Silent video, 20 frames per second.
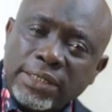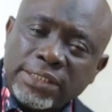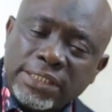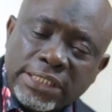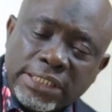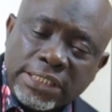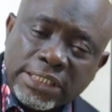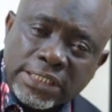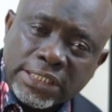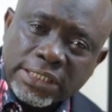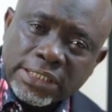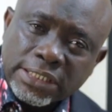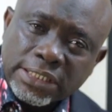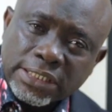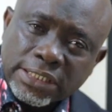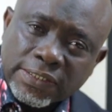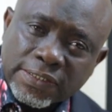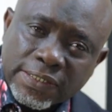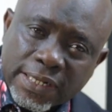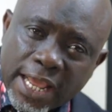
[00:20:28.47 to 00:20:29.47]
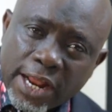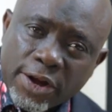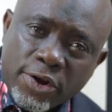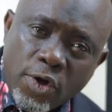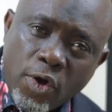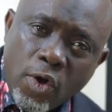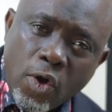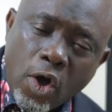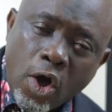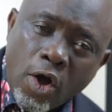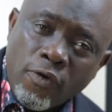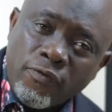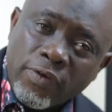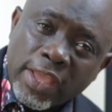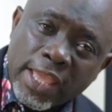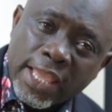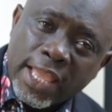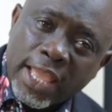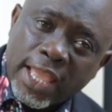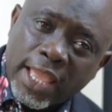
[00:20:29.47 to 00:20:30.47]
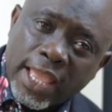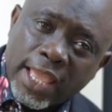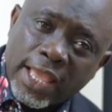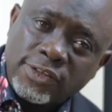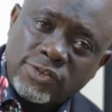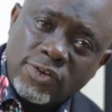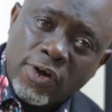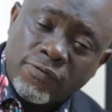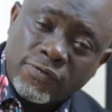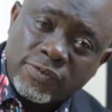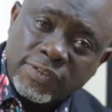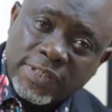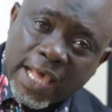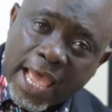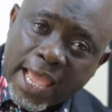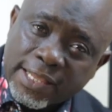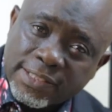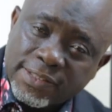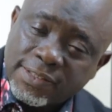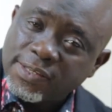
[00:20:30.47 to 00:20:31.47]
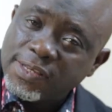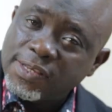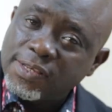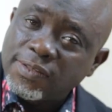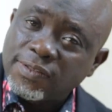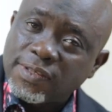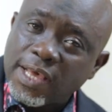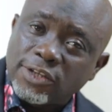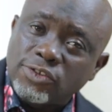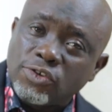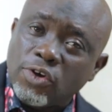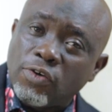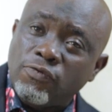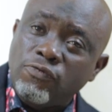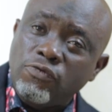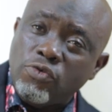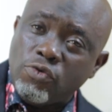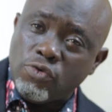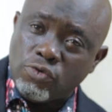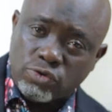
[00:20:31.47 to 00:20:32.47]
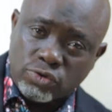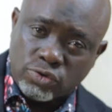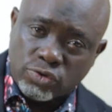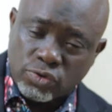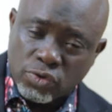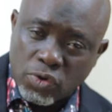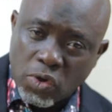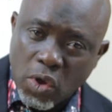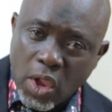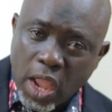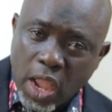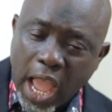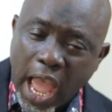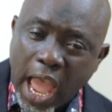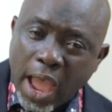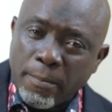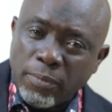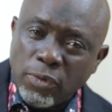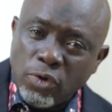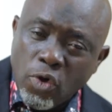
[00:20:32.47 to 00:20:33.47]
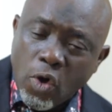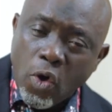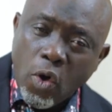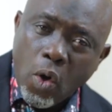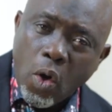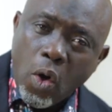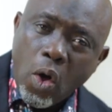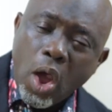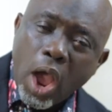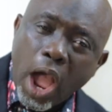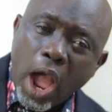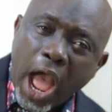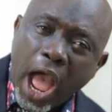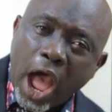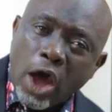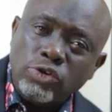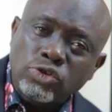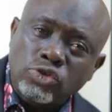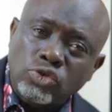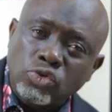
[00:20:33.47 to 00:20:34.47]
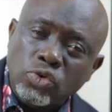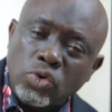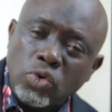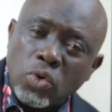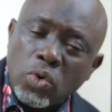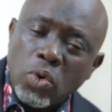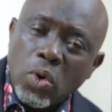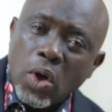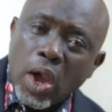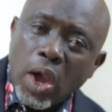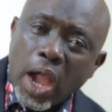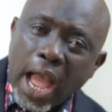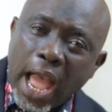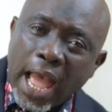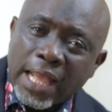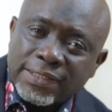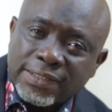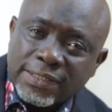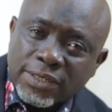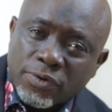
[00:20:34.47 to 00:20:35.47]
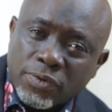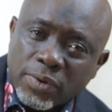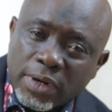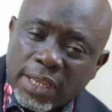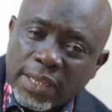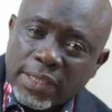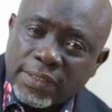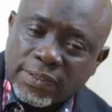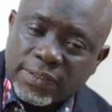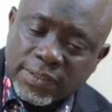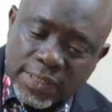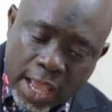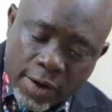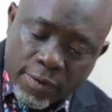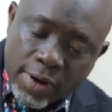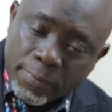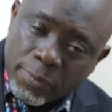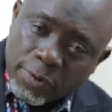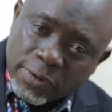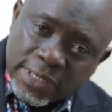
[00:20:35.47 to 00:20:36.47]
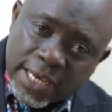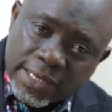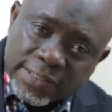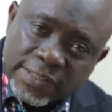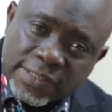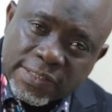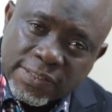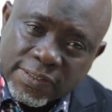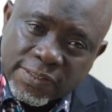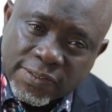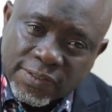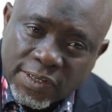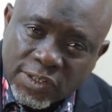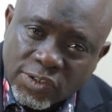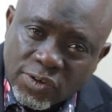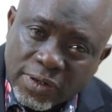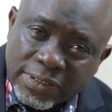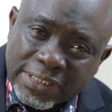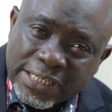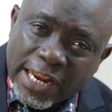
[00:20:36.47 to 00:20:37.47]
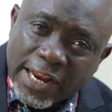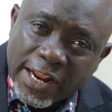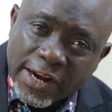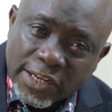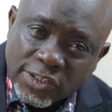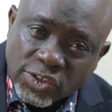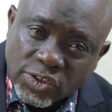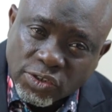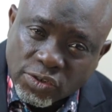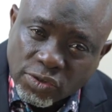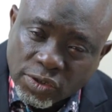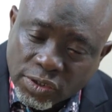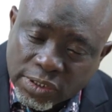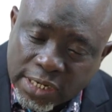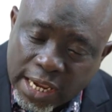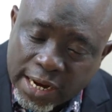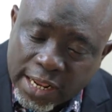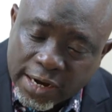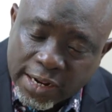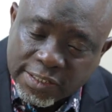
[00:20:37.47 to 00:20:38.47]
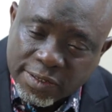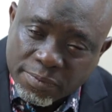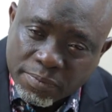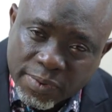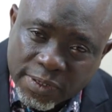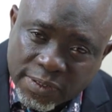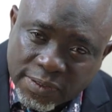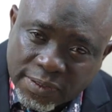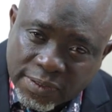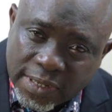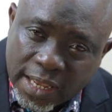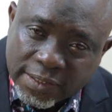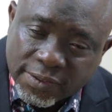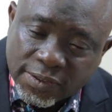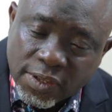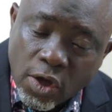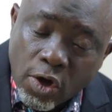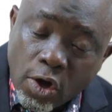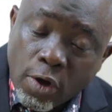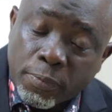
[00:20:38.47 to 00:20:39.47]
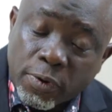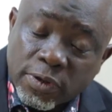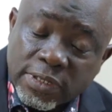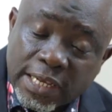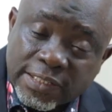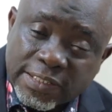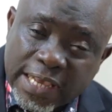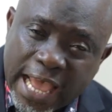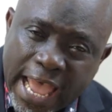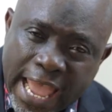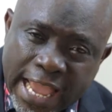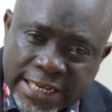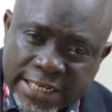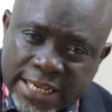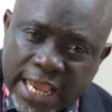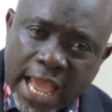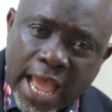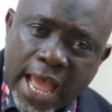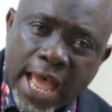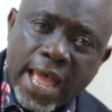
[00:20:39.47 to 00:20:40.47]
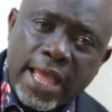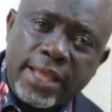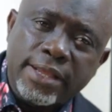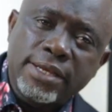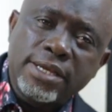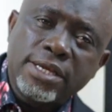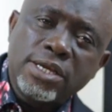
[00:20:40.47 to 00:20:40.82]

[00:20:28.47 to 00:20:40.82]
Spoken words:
the scenario of a case of site in search of use and know how to articulate our project initiation, generating business or project idea